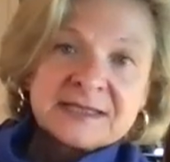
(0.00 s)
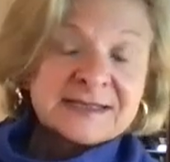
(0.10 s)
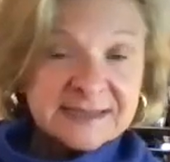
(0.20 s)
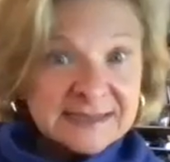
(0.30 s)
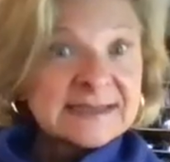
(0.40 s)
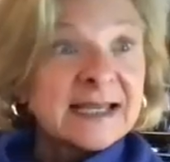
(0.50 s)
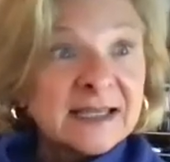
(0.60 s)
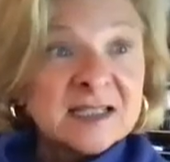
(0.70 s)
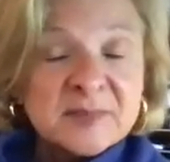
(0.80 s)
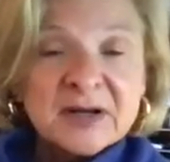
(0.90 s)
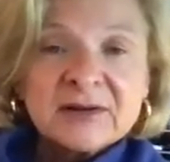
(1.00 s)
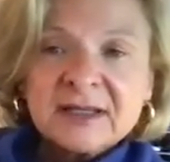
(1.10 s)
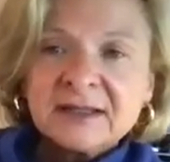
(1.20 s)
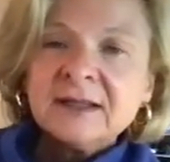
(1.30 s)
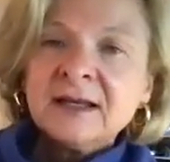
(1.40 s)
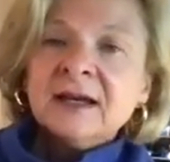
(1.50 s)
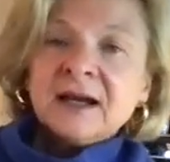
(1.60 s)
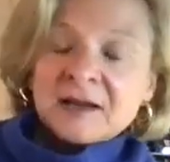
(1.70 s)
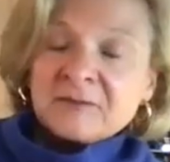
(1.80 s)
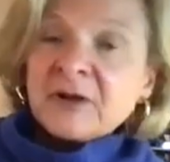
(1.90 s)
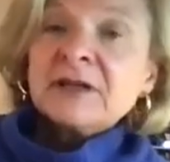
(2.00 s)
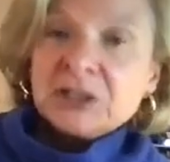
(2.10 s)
As an Italian American, I'm very